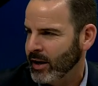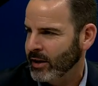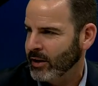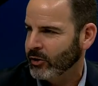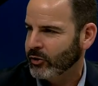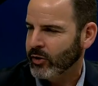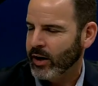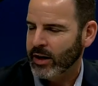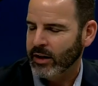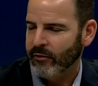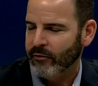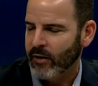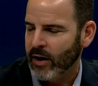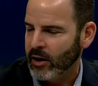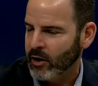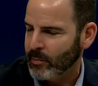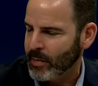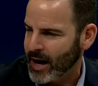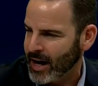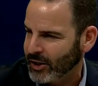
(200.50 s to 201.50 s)
they're trying to
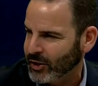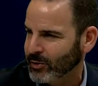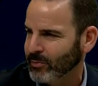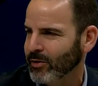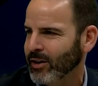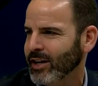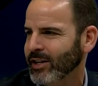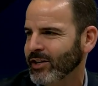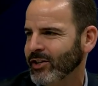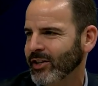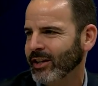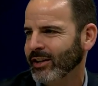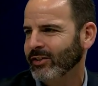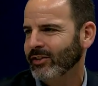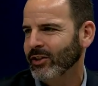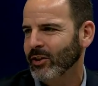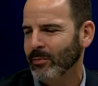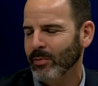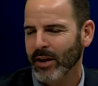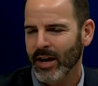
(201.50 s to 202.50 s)
follow passion projects,
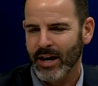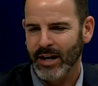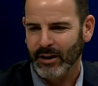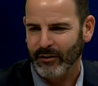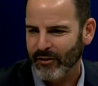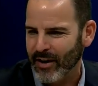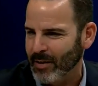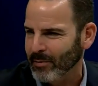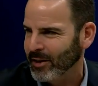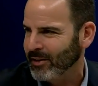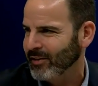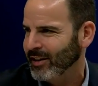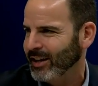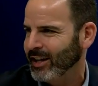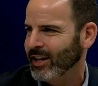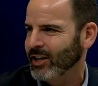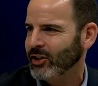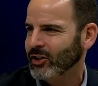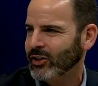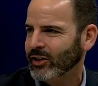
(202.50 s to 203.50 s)
they're planning family
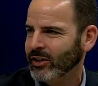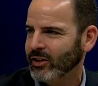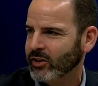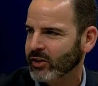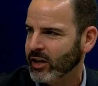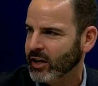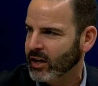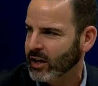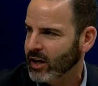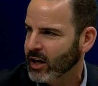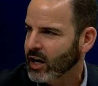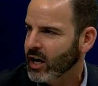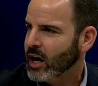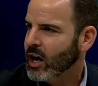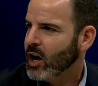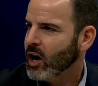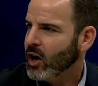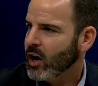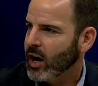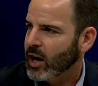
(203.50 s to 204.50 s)
vacations. All my side
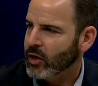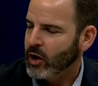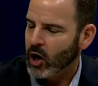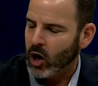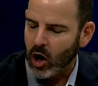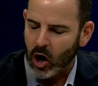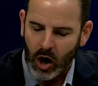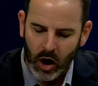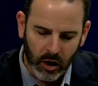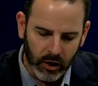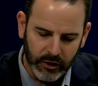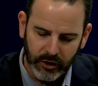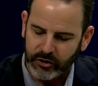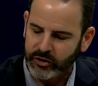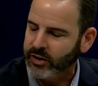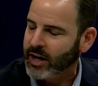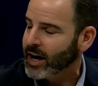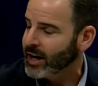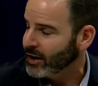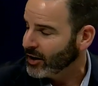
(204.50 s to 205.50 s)
hustles. Right, the
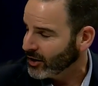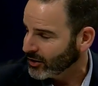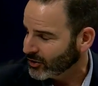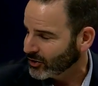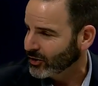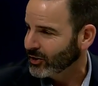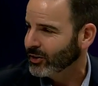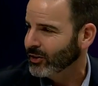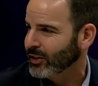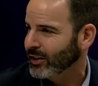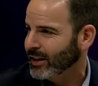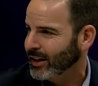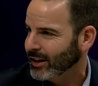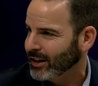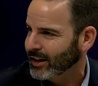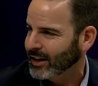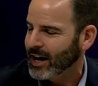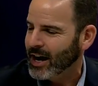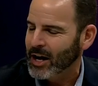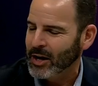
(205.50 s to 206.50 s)
side hustle, the gig
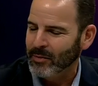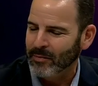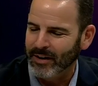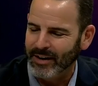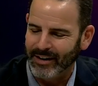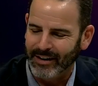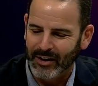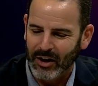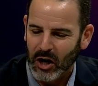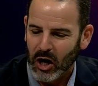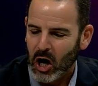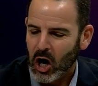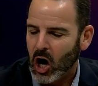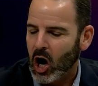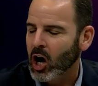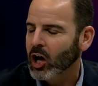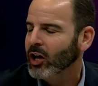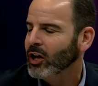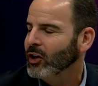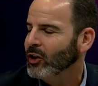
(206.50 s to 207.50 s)
economy,
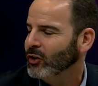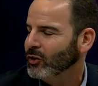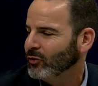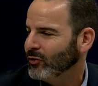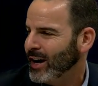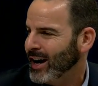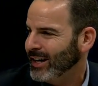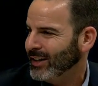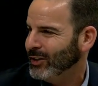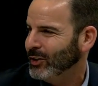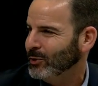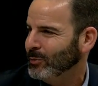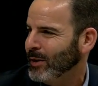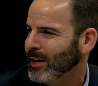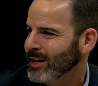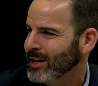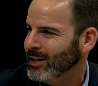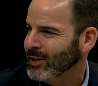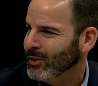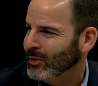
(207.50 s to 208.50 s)
all of those factors
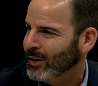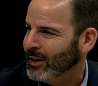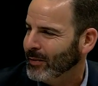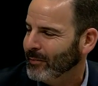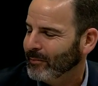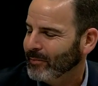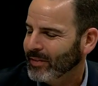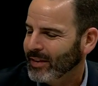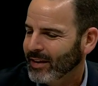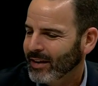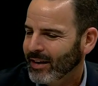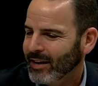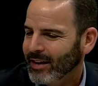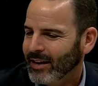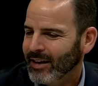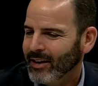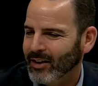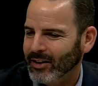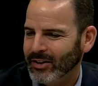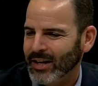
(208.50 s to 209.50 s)
play into it. Yeah.
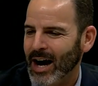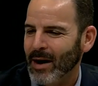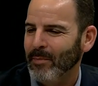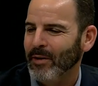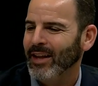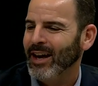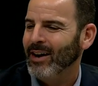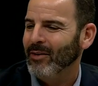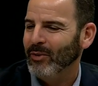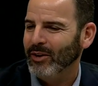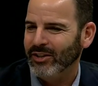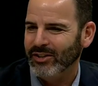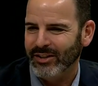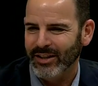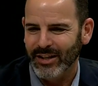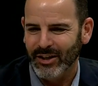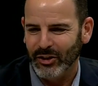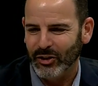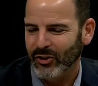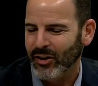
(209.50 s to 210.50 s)
On top of that, we
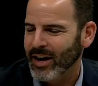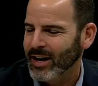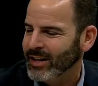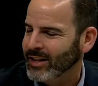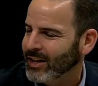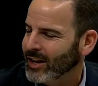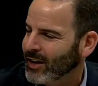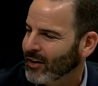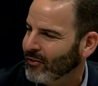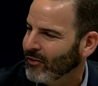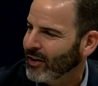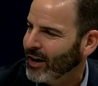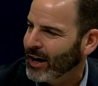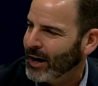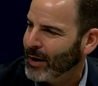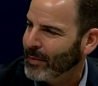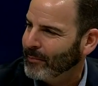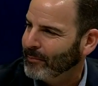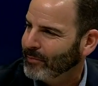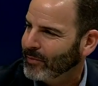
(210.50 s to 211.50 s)
see a trend of
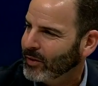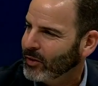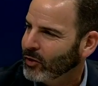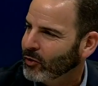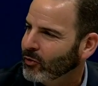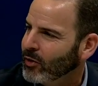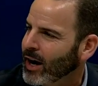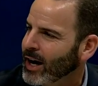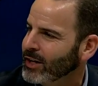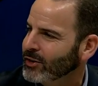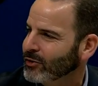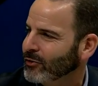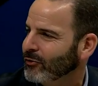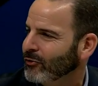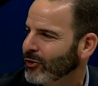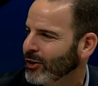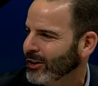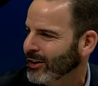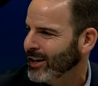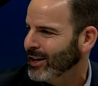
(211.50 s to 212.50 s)
the rise of
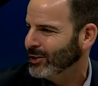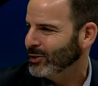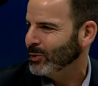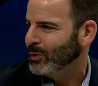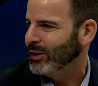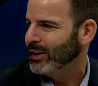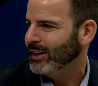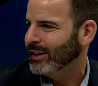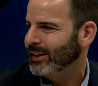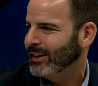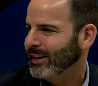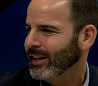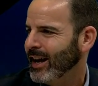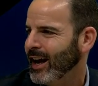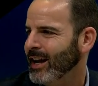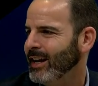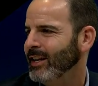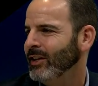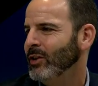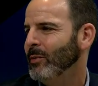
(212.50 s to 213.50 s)
freelance work
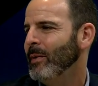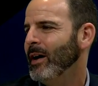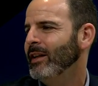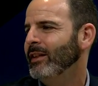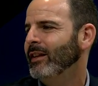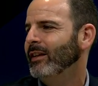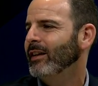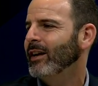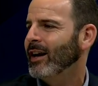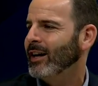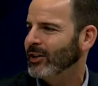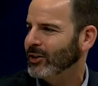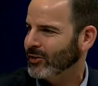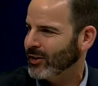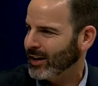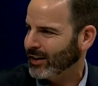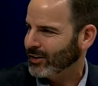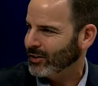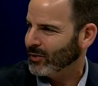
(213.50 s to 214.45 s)
and independent contractor